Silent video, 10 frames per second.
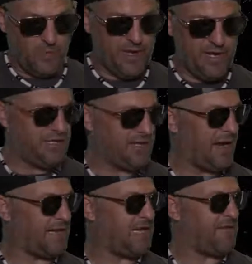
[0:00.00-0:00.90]

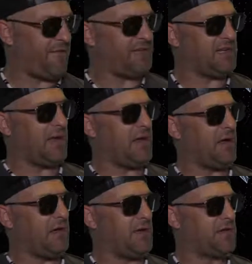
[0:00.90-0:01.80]
PG-19 for
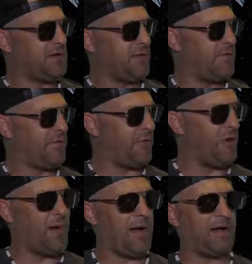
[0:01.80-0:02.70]
$59 for the
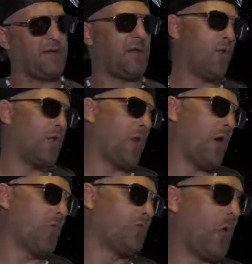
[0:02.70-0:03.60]
robot
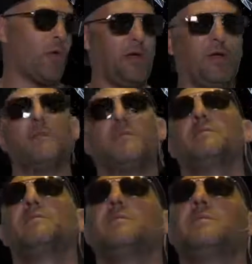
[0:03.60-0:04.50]
Rogun.
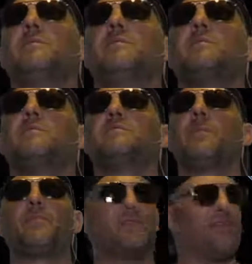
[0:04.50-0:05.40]

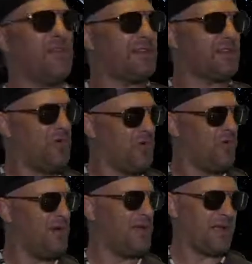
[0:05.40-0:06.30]
Something different,
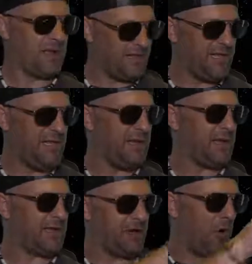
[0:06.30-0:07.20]
cool, clean.
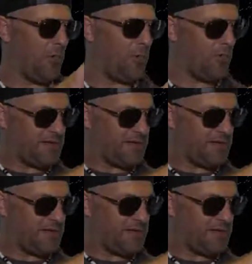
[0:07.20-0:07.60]
Got the cardboard.